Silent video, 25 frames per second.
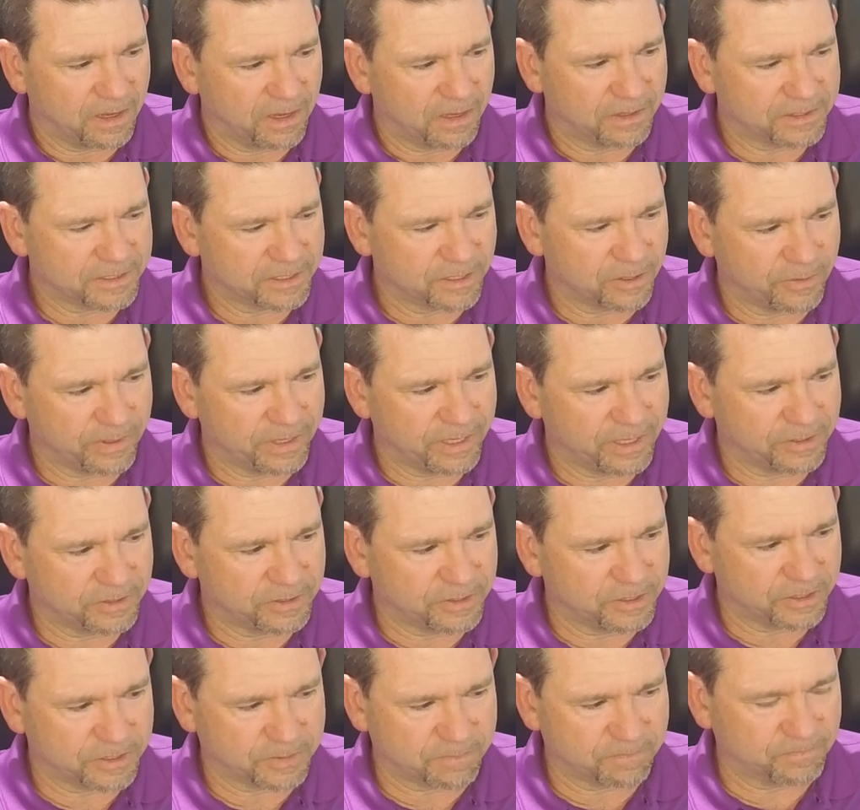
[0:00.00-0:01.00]
So
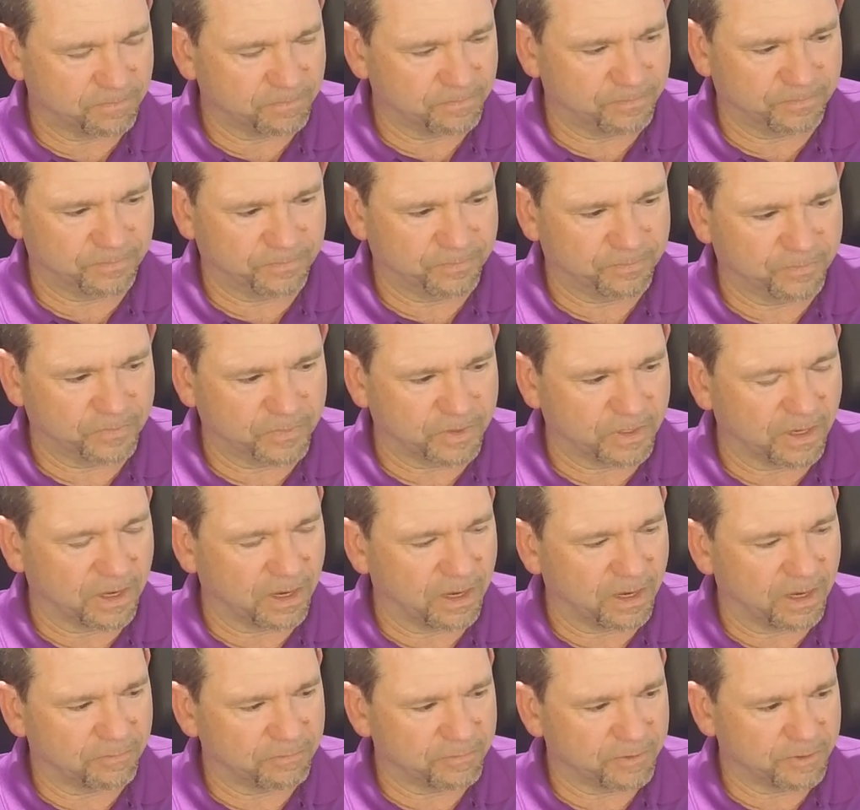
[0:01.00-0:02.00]
it just
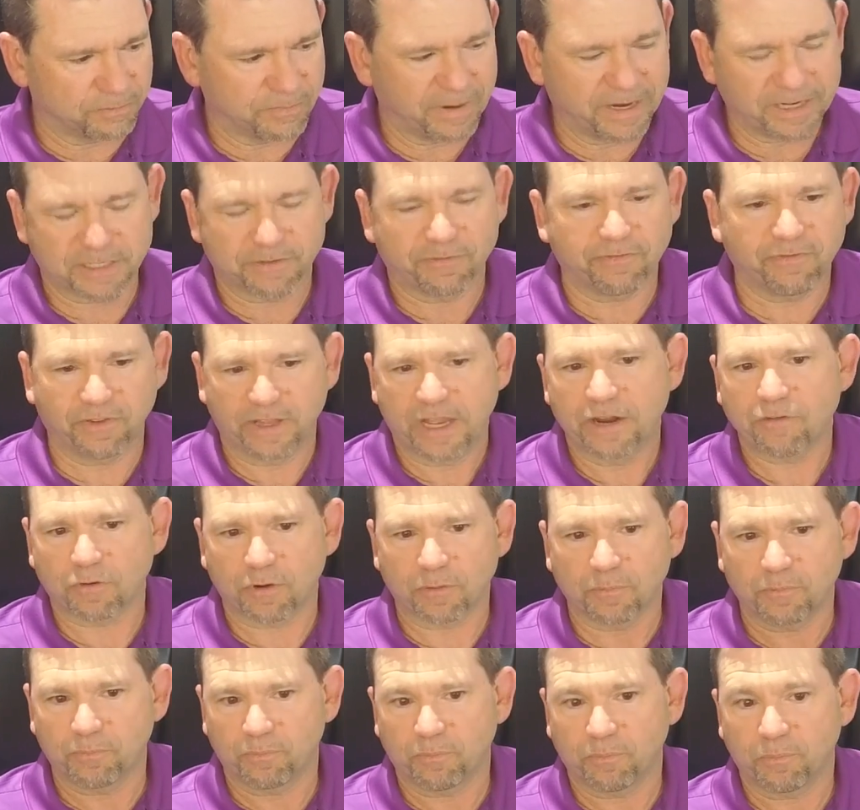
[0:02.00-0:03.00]
makes a
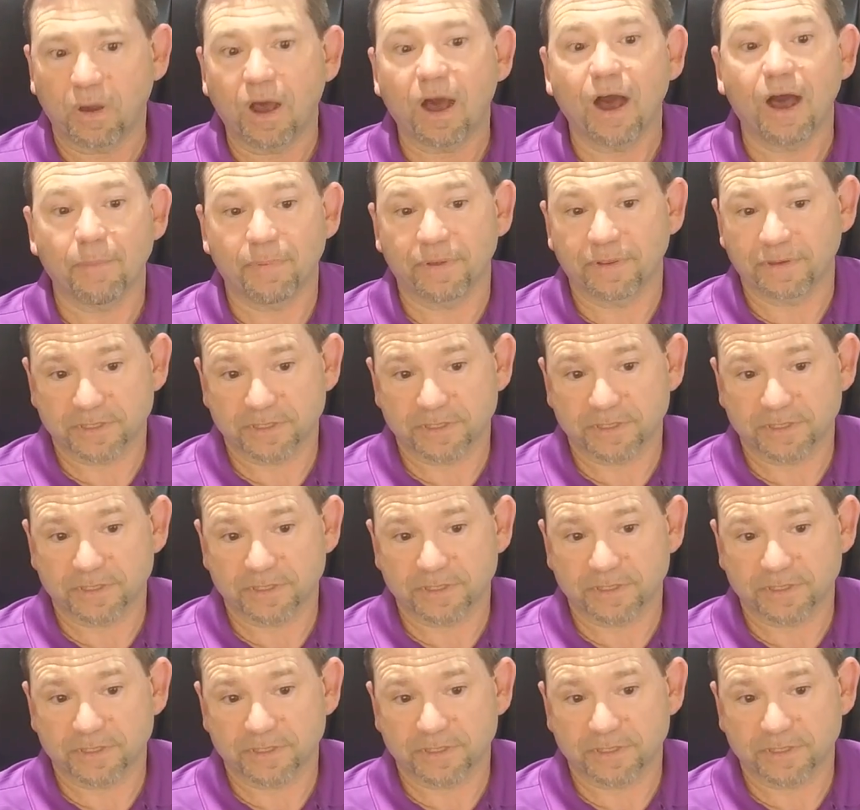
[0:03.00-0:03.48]
flavor pop and